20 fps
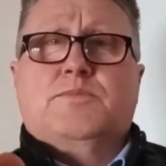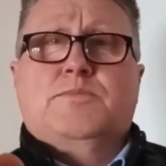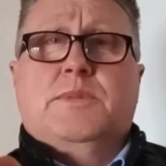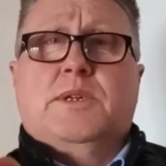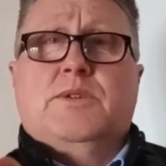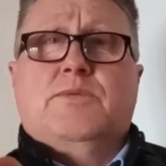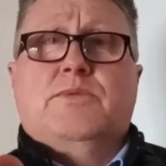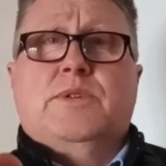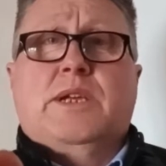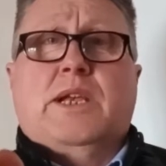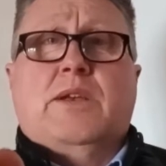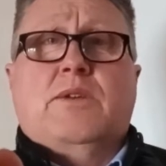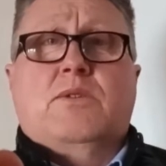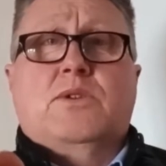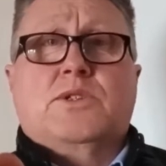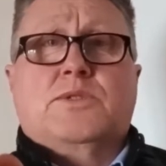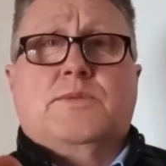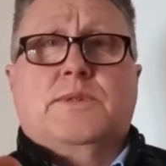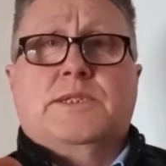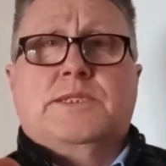smelled really
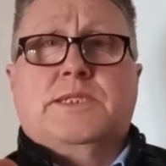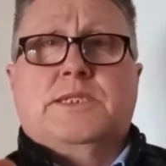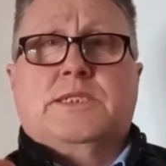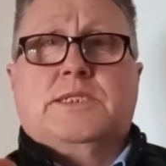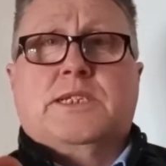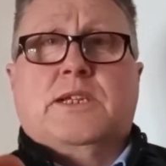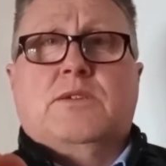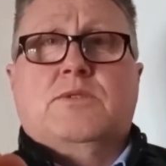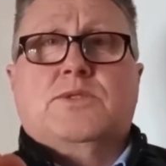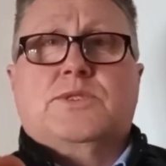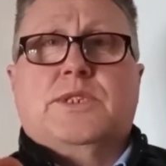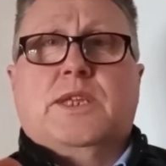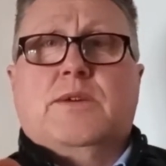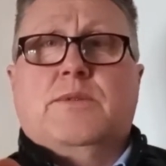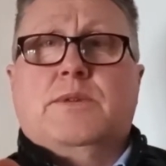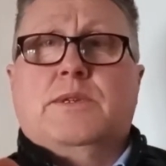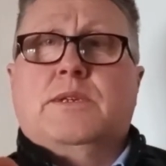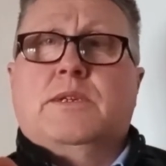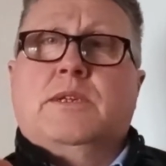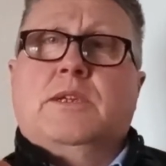nice when it settles down.